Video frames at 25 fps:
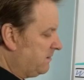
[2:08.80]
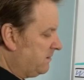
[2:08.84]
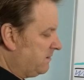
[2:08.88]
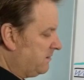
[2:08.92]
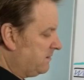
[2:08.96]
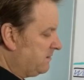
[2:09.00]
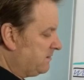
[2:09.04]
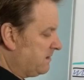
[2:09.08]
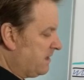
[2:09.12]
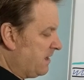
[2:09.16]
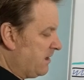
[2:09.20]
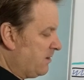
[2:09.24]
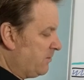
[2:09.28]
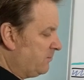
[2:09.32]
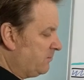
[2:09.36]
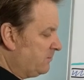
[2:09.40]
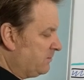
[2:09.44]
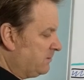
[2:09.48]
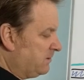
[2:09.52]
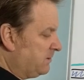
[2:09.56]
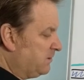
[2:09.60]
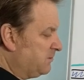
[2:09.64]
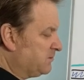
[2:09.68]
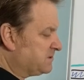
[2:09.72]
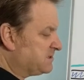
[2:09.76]
Now,
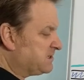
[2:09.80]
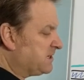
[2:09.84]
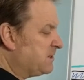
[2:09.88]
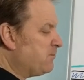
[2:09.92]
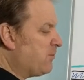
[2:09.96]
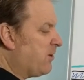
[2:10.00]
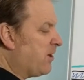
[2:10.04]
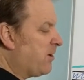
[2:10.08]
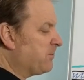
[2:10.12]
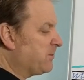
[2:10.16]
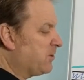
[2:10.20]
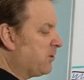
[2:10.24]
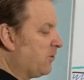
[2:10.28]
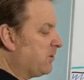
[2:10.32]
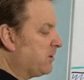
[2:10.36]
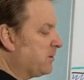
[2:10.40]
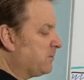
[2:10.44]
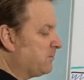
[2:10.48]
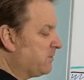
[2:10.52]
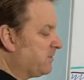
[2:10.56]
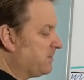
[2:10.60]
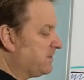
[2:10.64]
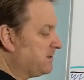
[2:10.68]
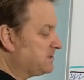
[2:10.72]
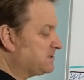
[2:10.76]
you'll see where I'm going
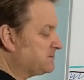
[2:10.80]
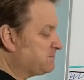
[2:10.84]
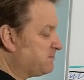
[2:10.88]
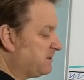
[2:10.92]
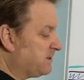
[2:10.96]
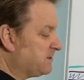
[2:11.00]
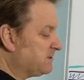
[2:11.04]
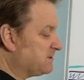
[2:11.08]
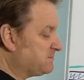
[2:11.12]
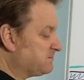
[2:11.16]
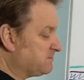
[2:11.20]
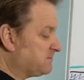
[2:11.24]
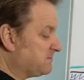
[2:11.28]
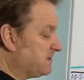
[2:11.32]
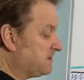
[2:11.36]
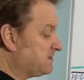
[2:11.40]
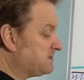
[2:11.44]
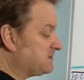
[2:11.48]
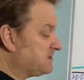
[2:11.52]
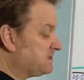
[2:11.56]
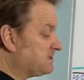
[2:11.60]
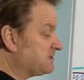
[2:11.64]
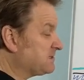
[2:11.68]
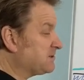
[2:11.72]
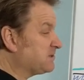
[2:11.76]
with this because
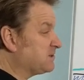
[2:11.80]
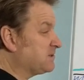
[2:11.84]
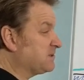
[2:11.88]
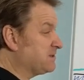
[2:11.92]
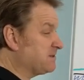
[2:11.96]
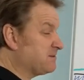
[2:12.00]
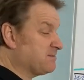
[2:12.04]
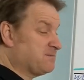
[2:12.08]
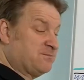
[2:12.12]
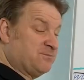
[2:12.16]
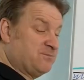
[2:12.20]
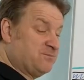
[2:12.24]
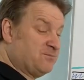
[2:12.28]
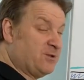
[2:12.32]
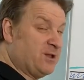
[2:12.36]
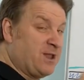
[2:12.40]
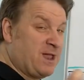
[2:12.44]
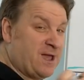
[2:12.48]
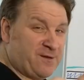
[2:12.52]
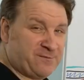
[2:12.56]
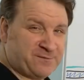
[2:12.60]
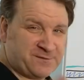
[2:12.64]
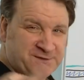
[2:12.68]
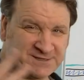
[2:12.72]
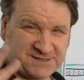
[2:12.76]
this is will
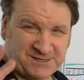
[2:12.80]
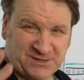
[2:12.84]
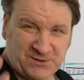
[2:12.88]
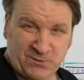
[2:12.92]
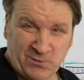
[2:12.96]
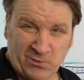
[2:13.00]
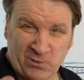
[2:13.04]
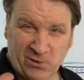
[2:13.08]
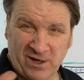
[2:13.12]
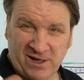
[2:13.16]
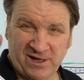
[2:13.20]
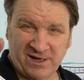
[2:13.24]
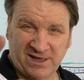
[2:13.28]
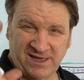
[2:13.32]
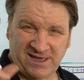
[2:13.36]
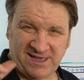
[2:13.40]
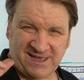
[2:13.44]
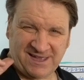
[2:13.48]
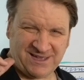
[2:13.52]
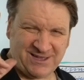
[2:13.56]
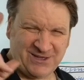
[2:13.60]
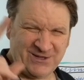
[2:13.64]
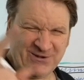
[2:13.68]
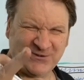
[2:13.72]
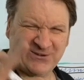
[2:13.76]
have to do why
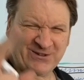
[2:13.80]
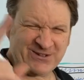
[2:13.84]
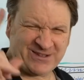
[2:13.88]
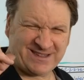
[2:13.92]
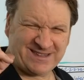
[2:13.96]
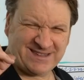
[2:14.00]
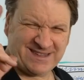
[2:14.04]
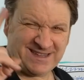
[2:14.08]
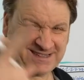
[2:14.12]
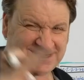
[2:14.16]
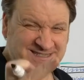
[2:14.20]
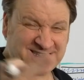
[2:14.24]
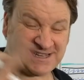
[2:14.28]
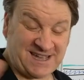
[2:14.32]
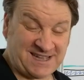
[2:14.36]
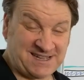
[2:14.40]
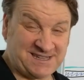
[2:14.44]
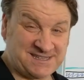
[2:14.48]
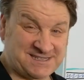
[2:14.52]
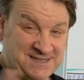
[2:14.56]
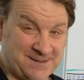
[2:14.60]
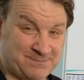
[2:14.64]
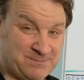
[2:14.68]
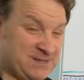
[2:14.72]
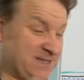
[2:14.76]
you need to get your
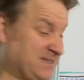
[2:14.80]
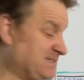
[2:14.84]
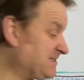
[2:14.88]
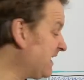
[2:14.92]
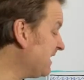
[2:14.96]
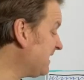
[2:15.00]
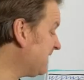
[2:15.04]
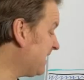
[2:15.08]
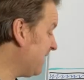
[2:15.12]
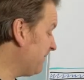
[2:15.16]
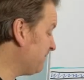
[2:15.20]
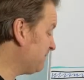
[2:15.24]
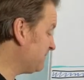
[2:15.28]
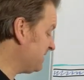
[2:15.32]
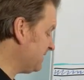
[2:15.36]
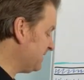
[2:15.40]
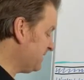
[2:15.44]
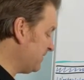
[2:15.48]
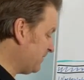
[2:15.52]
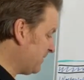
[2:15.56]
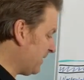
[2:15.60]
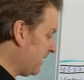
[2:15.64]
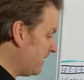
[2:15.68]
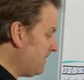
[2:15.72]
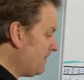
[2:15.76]
septic tank emptied,
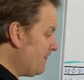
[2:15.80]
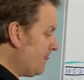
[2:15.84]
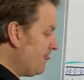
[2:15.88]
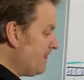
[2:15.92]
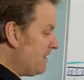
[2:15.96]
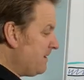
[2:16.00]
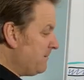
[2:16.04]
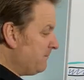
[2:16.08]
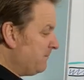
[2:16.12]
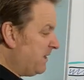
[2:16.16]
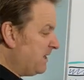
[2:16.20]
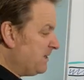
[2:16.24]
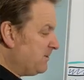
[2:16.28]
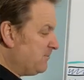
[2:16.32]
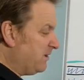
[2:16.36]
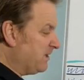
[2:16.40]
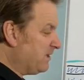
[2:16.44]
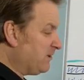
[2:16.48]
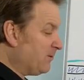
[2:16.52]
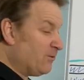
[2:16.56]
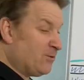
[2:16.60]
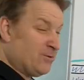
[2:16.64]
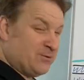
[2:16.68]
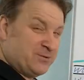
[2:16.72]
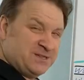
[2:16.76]
okay? But anyway, you've
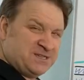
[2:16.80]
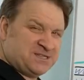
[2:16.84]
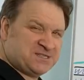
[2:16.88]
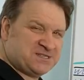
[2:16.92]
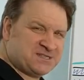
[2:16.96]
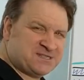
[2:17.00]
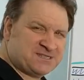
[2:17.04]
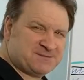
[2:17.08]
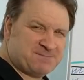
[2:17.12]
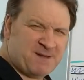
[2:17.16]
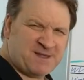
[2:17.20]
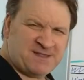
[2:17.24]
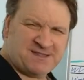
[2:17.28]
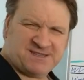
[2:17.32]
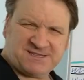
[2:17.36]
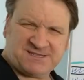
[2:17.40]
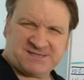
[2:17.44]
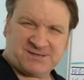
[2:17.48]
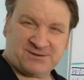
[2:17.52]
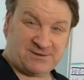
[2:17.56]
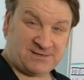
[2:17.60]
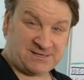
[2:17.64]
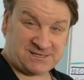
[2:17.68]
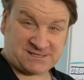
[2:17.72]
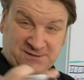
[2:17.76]
got all these suspended
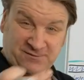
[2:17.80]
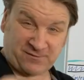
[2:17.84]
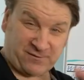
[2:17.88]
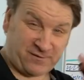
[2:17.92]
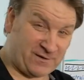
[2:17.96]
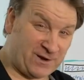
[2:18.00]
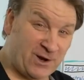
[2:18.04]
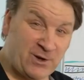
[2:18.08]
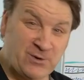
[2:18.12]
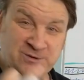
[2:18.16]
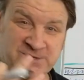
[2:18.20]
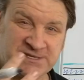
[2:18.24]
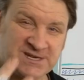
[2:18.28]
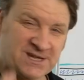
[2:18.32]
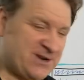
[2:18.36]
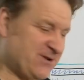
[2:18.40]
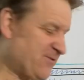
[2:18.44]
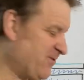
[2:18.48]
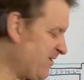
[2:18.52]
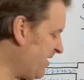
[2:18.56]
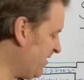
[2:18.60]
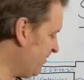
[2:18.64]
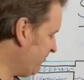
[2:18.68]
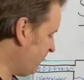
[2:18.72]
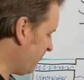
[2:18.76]
solids floating
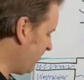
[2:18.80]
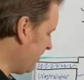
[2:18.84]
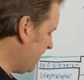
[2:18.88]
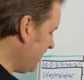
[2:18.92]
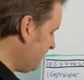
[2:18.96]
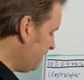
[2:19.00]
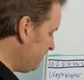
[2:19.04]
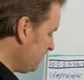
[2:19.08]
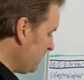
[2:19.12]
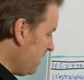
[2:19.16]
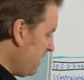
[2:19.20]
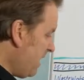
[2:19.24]
around, right?